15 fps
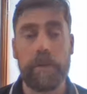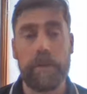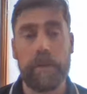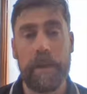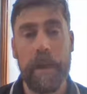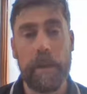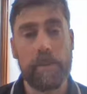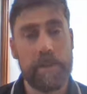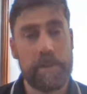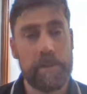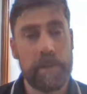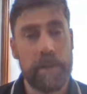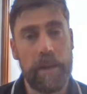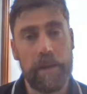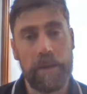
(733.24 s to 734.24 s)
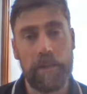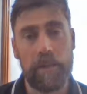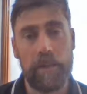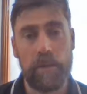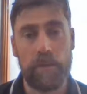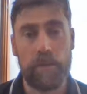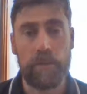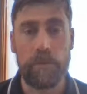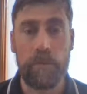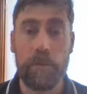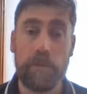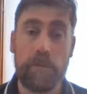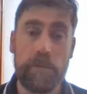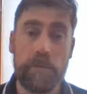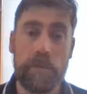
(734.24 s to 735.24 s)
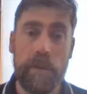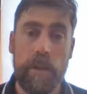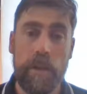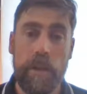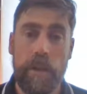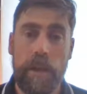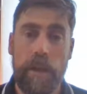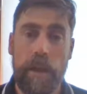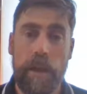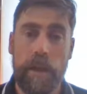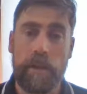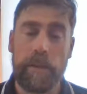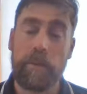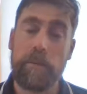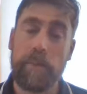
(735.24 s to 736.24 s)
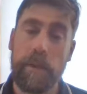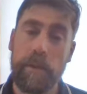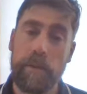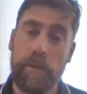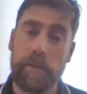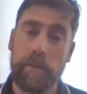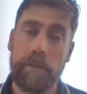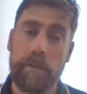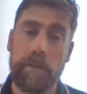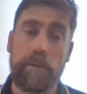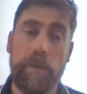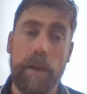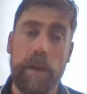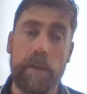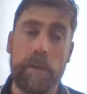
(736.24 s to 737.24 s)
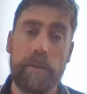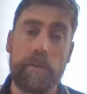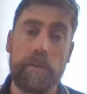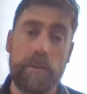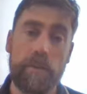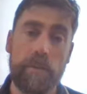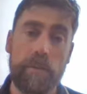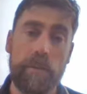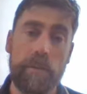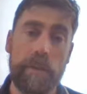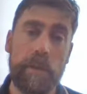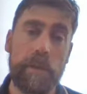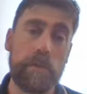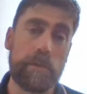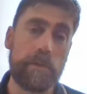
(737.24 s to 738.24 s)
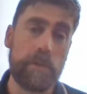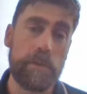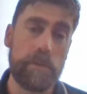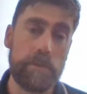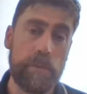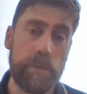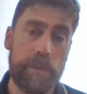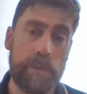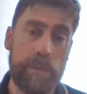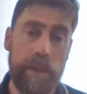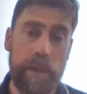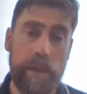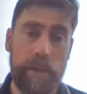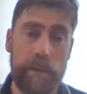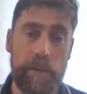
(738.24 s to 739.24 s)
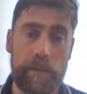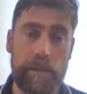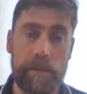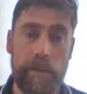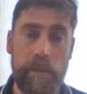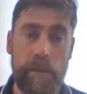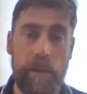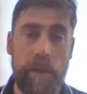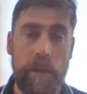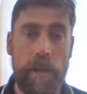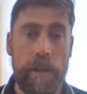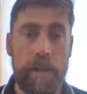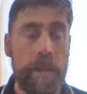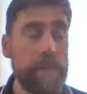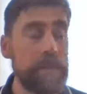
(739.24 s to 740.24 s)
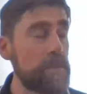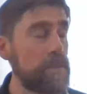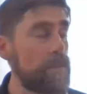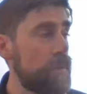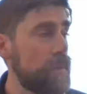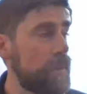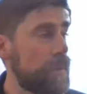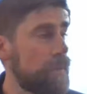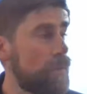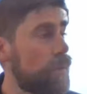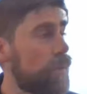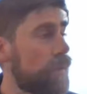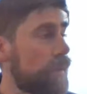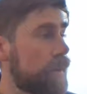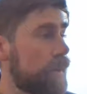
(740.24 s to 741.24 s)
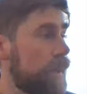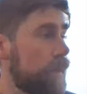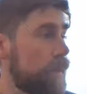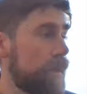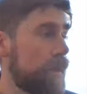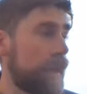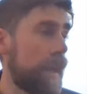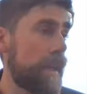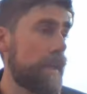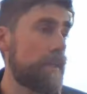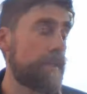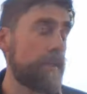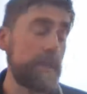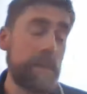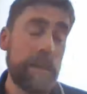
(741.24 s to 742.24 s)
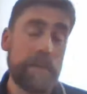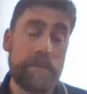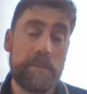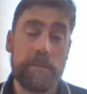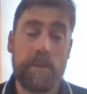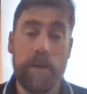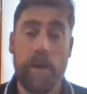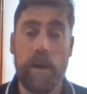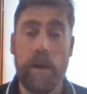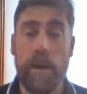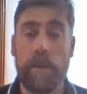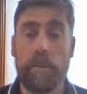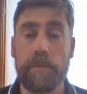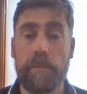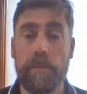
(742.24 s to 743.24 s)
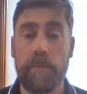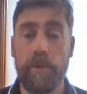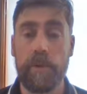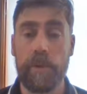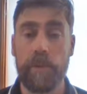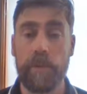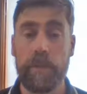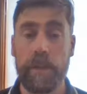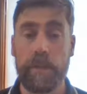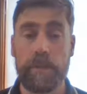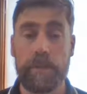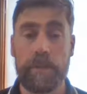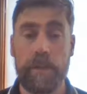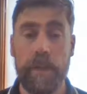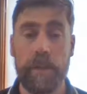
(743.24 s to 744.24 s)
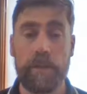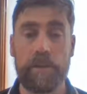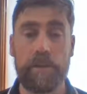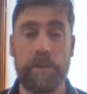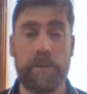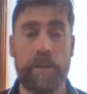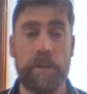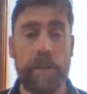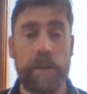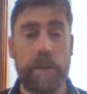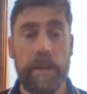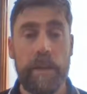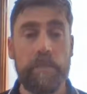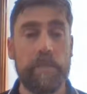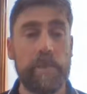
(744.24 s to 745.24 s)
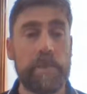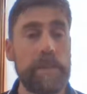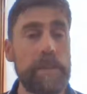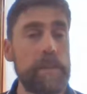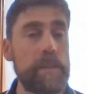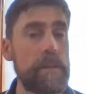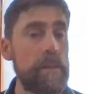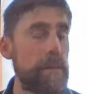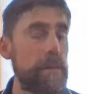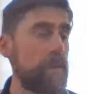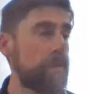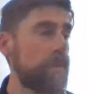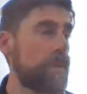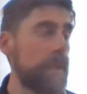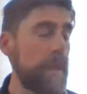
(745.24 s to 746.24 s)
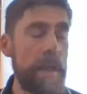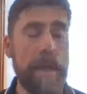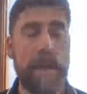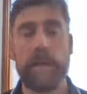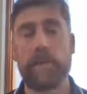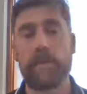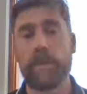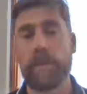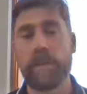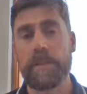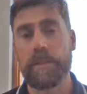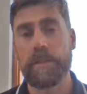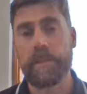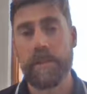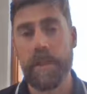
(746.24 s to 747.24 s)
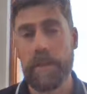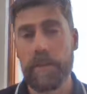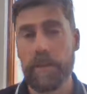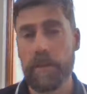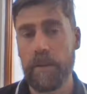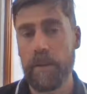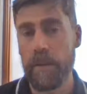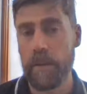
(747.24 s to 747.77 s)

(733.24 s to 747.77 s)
the cabbage indicator that you've used, comparative to the universal indicator. So that's a really important element, and if you get some time to work on that discussion, in particular looking at how you would extend